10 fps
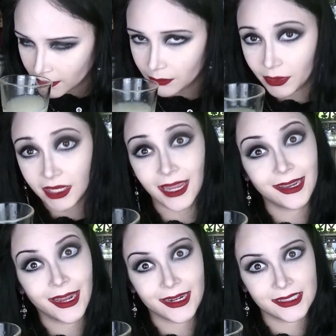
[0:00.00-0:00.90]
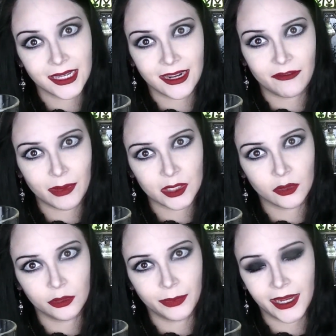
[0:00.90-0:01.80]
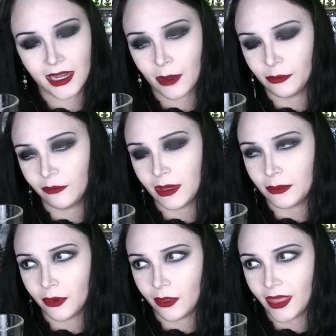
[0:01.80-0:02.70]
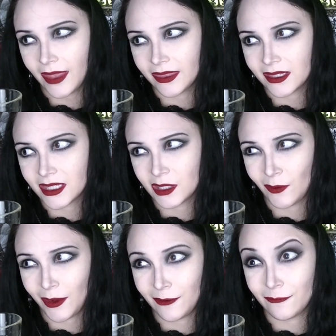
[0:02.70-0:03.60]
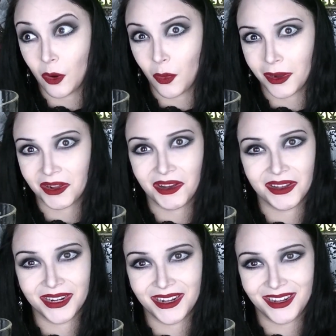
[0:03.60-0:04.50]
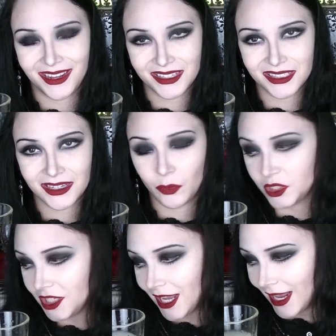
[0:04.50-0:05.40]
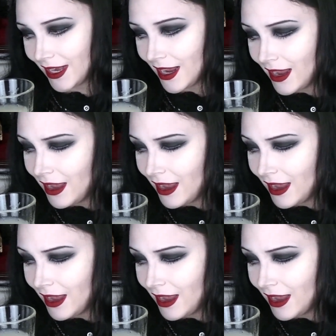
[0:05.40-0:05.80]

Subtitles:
But again, like I said, I've been told by a couple of people that this is very forward on anise, which again,